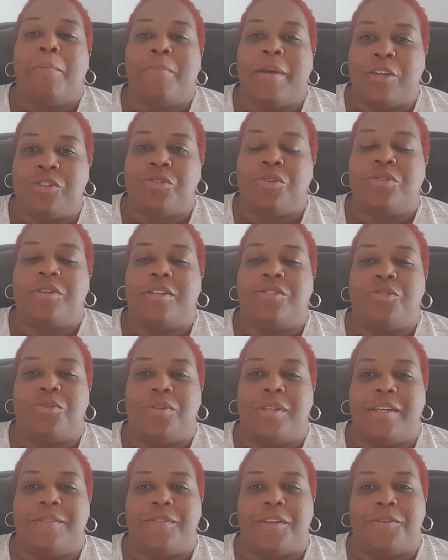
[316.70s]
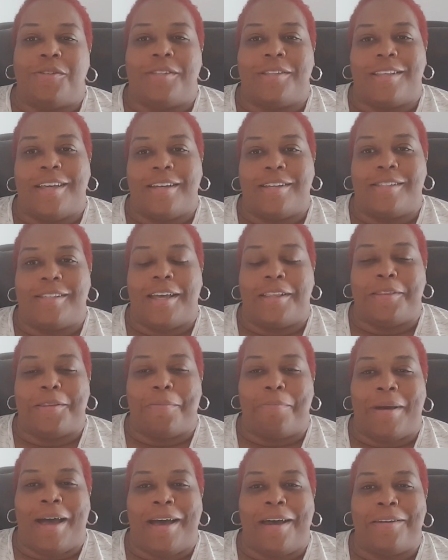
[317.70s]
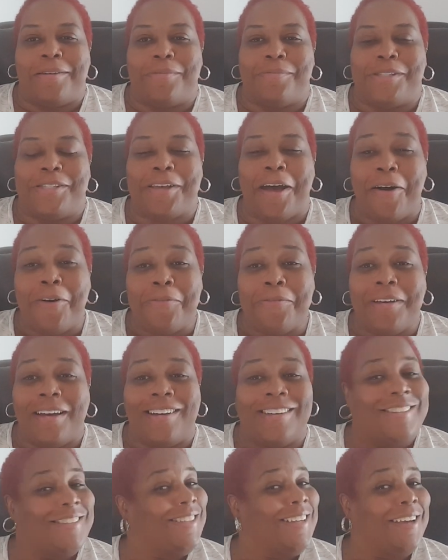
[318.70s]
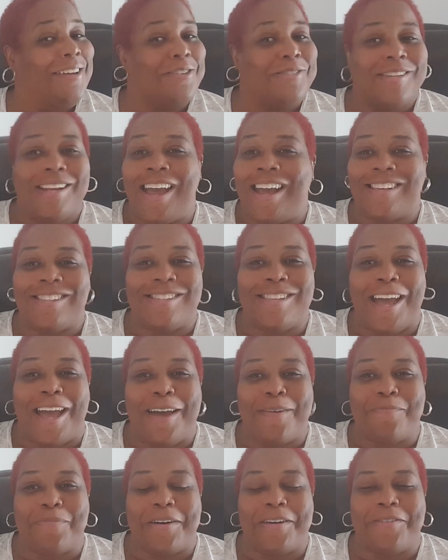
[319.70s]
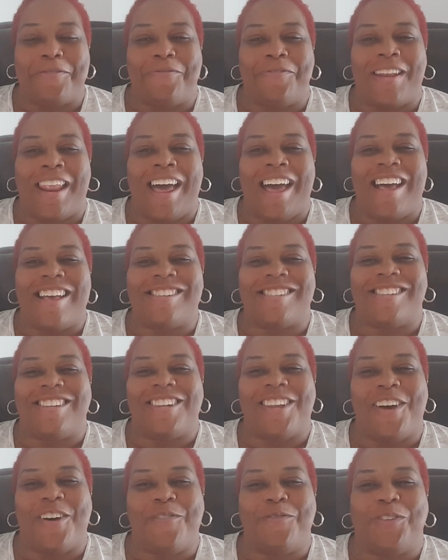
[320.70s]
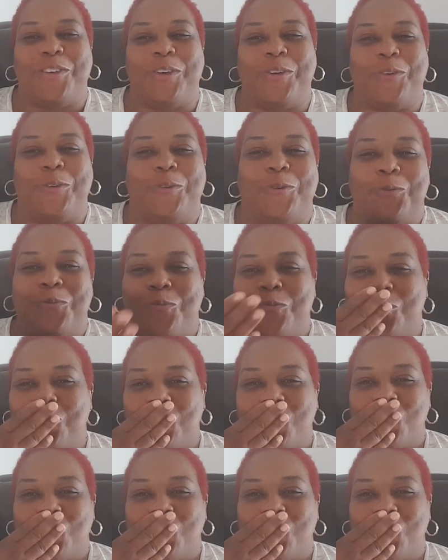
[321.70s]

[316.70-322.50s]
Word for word: make sure that you leave those things at the bottom. So until next time, butterflies, love you.